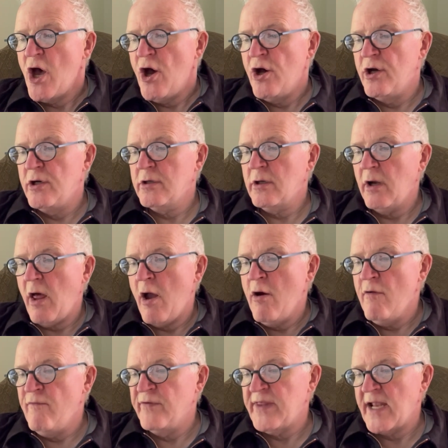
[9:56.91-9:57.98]
hurtle
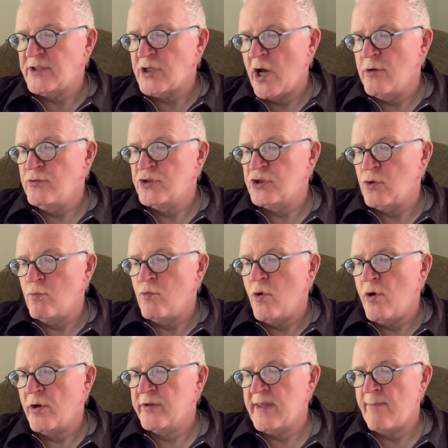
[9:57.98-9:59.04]
over that host to
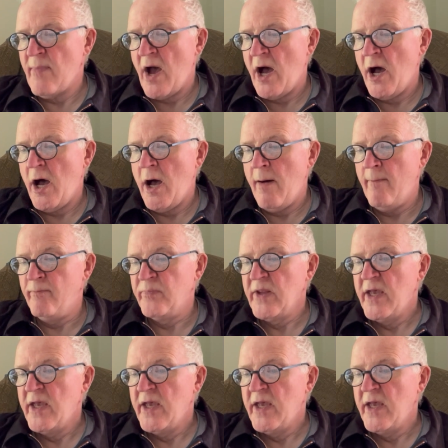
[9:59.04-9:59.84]
work them harm.